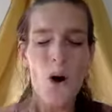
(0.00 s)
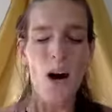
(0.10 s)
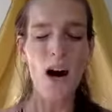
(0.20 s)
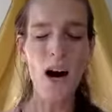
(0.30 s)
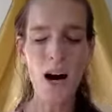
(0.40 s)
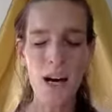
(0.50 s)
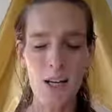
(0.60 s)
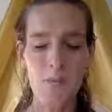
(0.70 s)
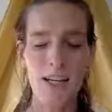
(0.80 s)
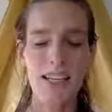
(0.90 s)

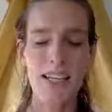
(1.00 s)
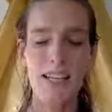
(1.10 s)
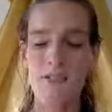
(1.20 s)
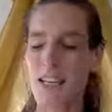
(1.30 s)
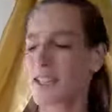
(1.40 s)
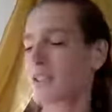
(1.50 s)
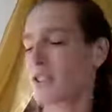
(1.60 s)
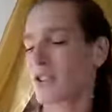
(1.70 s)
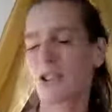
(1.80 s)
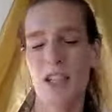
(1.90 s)
the body can even like
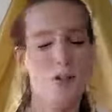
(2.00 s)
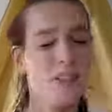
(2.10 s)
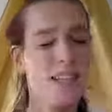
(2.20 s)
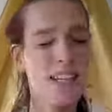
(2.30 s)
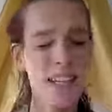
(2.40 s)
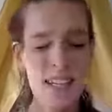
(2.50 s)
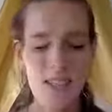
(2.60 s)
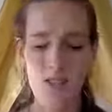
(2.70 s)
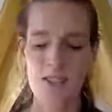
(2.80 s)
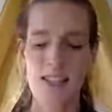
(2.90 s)
start to generate
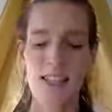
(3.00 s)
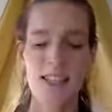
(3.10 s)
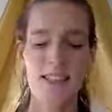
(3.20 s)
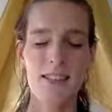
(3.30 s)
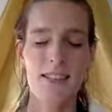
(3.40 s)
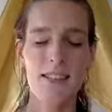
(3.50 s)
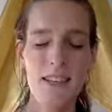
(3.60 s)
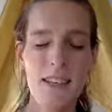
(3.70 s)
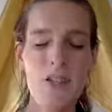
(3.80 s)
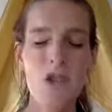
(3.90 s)
heat or tingling
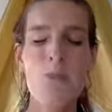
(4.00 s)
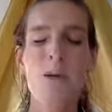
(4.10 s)
sensation.